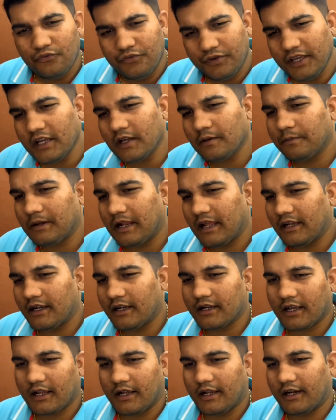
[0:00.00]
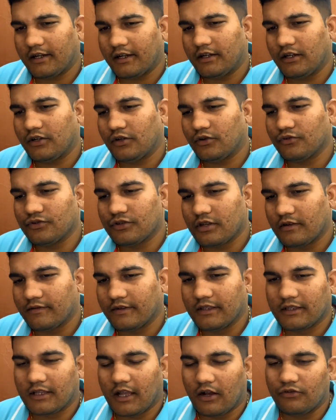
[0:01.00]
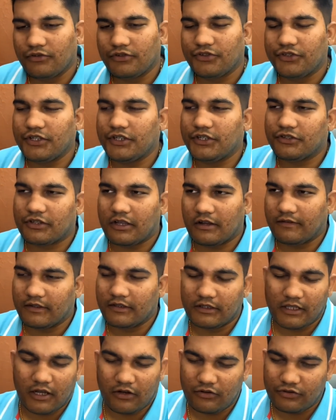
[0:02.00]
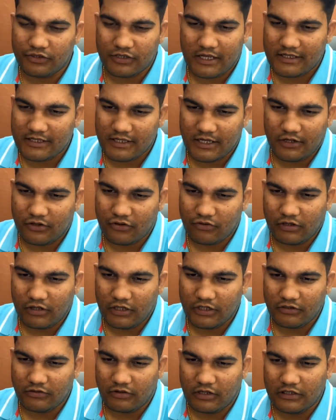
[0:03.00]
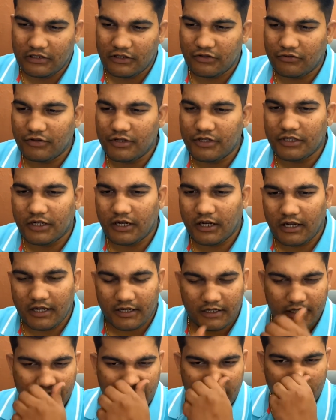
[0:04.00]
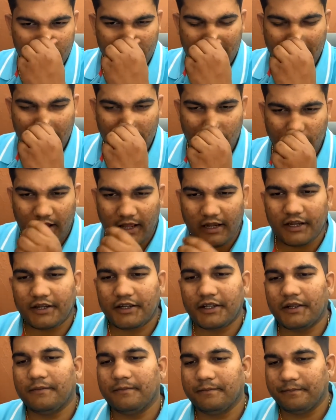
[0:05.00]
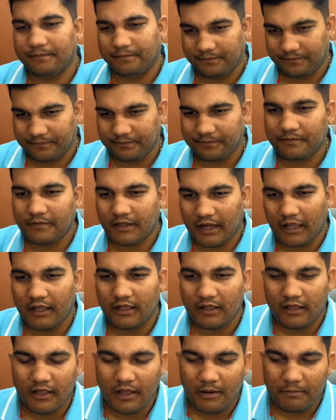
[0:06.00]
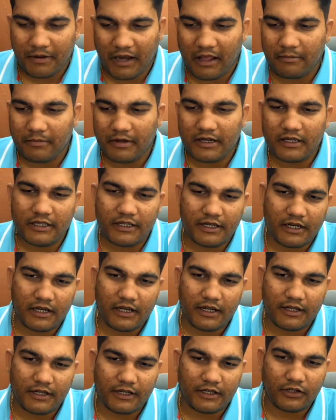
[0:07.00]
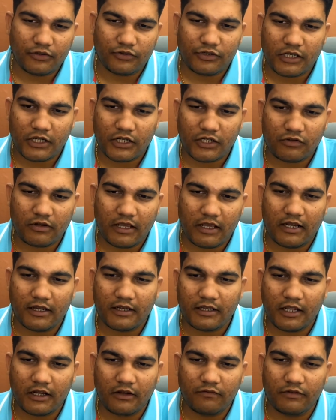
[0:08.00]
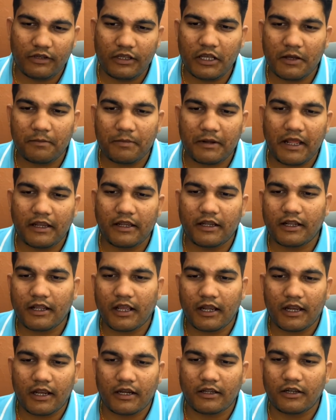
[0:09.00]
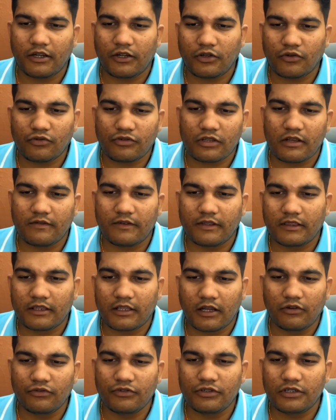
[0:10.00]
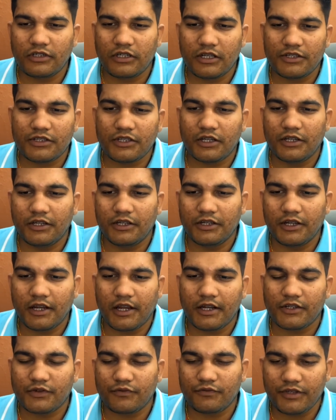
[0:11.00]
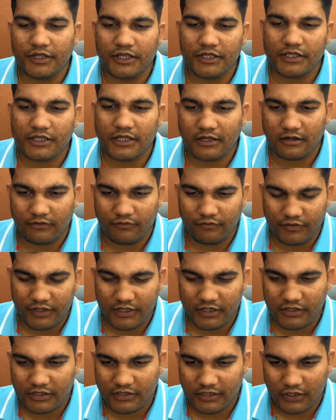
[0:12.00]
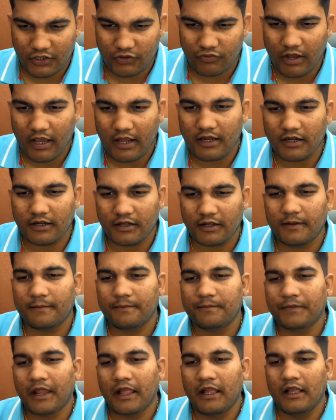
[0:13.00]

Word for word: Weak planet connected to seventh house. See, seventh house, as I told you also, is related to sexuality. Primarily related to sexuality, and weak planet connected to seventh house does indicates weak, weak sexuality.